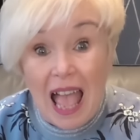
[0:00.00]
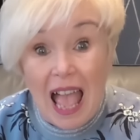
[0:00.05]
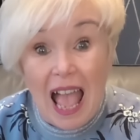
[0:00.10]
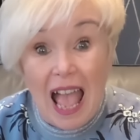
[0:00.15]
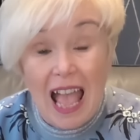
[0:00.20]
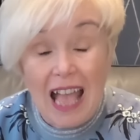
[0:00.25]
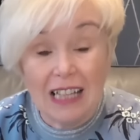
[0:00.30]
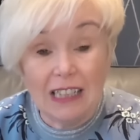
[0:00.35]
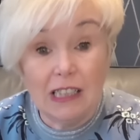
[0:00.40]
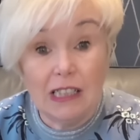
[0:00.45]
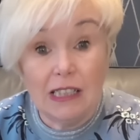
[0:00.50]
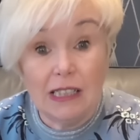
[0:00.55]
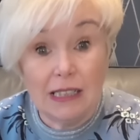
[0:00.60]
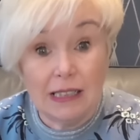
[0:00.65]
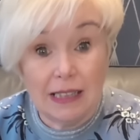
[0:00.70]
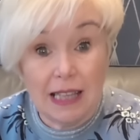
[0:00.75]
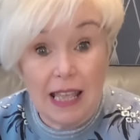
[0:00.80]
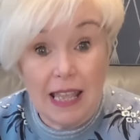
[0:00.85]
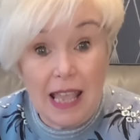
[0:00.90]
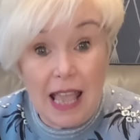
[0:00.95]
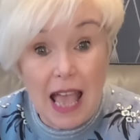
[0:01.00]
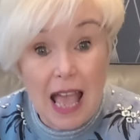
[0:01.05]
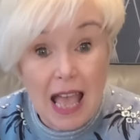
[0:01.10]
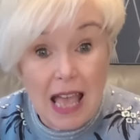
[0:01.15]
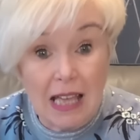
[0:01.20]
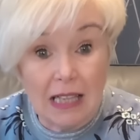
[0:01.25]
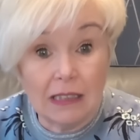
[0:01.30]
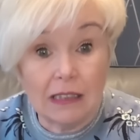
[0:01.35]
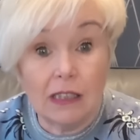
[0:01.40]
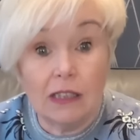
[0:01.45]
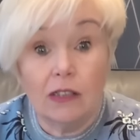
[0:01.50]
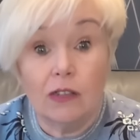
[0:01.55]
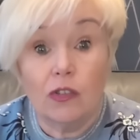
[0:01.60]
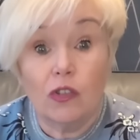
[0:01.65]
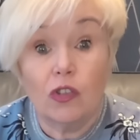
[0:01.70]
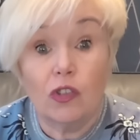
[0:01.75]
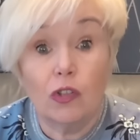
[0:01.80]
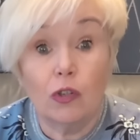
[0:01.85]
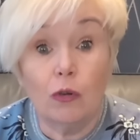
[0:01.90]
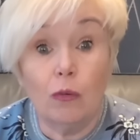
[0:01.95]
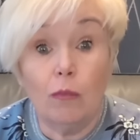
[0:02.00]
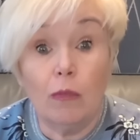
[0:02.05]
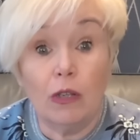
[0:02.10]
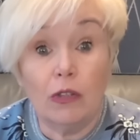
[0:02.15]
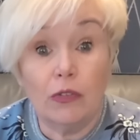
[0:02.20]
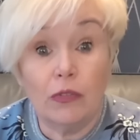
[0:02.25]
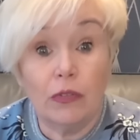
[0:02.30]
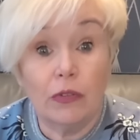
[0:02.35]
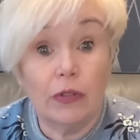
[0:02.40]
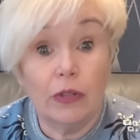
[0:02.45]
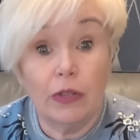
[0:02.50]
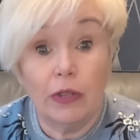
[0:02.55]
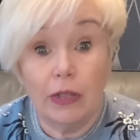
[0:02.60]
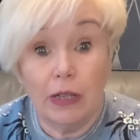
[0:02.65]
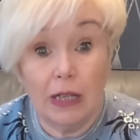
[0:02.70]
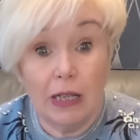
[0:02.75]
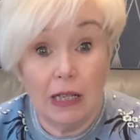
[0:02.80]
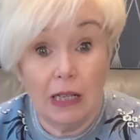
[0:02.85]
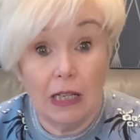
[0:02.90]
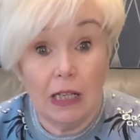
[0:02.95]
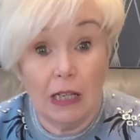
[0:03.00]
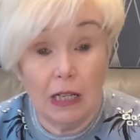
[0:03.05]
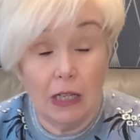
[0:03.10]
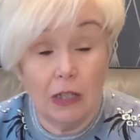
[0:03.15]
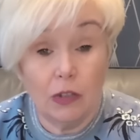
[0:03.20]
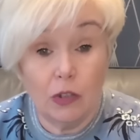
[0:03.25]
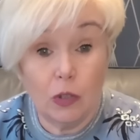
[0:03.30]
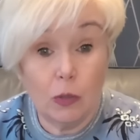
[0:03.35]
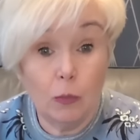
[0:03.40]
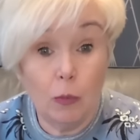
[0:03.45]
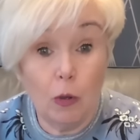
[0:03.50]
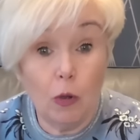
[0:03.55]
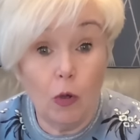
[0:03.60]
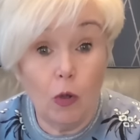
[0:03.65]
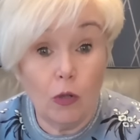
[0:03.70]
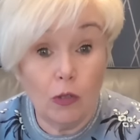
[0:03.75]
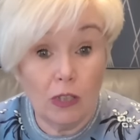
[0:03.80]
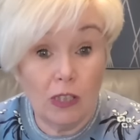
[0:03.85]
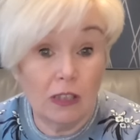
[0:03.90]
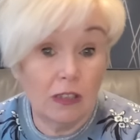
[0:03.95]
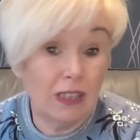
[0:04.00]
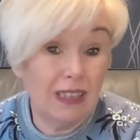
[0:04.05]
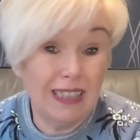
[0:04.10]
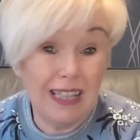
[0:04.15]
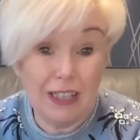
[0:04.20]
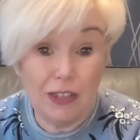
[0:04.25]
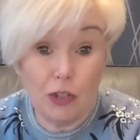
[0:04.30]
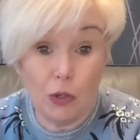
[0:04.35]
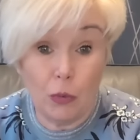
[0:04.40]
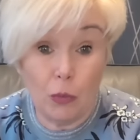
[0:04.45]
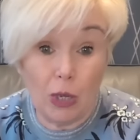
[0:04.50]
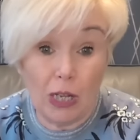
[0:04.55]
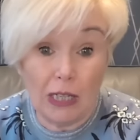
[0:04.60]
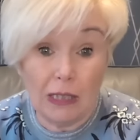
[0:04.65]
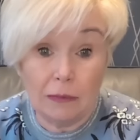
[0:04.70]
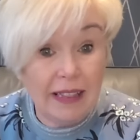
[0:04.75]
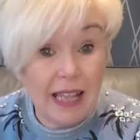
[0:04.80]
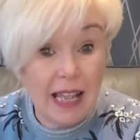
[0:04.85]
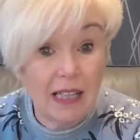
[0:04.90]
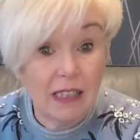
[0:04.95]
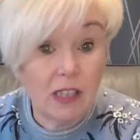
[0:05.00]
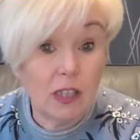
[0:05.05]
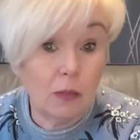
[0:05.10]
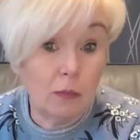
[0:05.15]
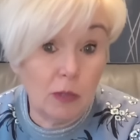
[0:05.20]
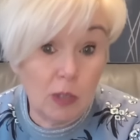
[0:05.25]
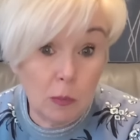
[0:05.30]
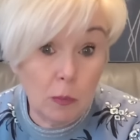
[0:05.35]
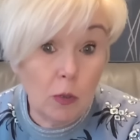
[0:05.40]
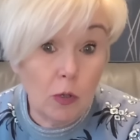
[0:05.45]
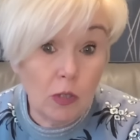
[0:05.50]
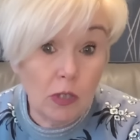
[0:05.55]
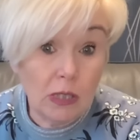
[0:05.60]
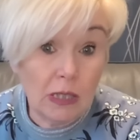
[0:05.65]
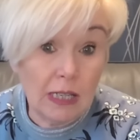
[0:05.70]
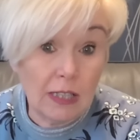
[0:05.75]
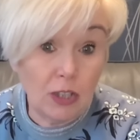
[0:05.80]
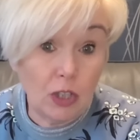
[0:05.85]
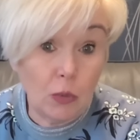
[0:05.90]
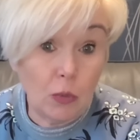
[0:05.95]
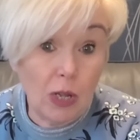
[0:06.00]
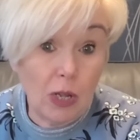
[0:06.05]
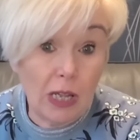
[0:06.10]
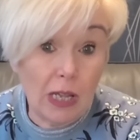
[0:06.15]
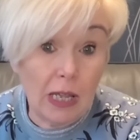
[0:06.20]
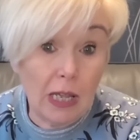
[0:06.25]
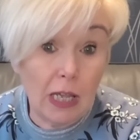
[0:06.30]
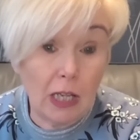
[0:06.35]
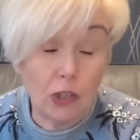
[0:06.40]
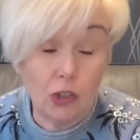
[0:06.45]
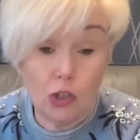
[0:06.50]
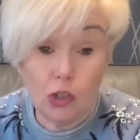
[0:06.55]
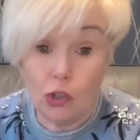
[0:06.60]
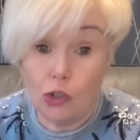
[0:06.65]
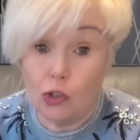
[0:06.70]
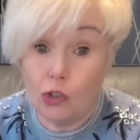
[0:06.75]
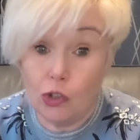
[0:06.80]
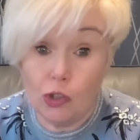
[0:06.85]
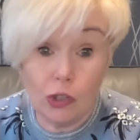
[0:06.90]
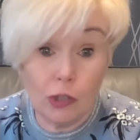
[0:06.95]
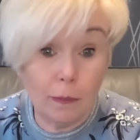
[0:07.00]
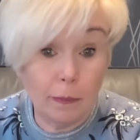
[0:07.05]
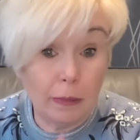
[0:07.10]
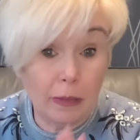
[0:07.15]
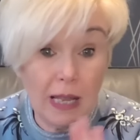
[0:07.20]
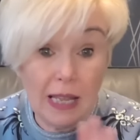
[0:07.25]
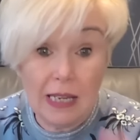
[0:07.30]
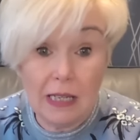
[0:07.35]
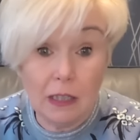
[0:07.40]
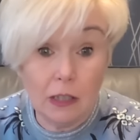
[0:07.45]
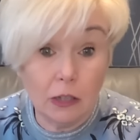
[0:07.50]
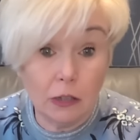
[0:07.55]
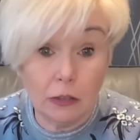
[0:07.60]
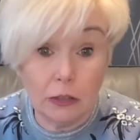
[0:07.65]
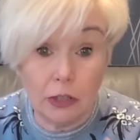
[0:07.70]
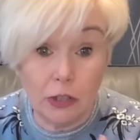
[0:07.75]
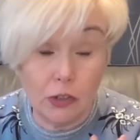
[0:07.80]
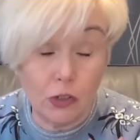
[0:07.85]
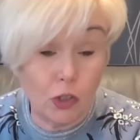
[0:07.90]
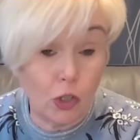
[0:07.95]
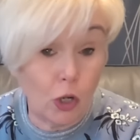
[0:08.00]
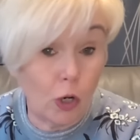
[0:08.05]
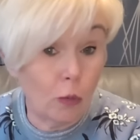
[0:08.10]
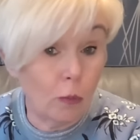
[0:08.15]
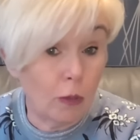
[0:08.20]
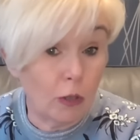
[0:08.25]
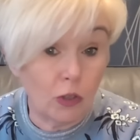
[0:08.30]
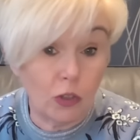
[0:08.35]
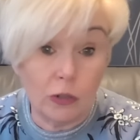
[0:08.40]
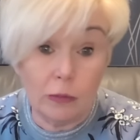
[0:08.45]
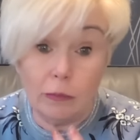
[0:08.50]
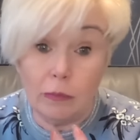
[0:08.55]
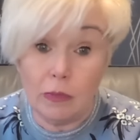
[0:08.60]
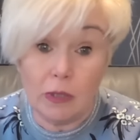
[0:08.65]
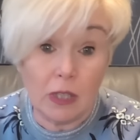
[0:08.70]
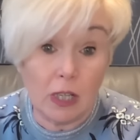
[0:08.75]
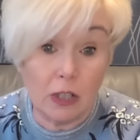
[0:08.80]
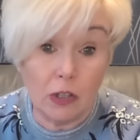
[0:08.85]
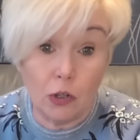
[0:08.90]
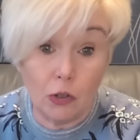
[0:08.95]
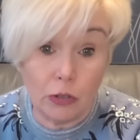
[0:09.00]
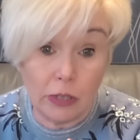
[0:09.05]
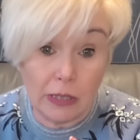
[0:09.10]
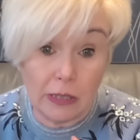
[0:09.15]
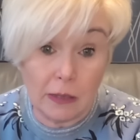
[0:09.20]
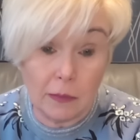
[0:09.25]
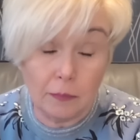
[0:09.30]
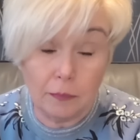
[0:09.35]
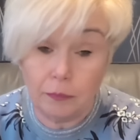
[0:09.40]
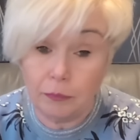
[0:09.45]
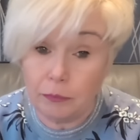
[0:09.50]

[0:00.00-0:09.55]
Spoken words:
And they had some sports leisure wear. They had some sports leisure wear, just plain colours, jog bottoms and hoodies.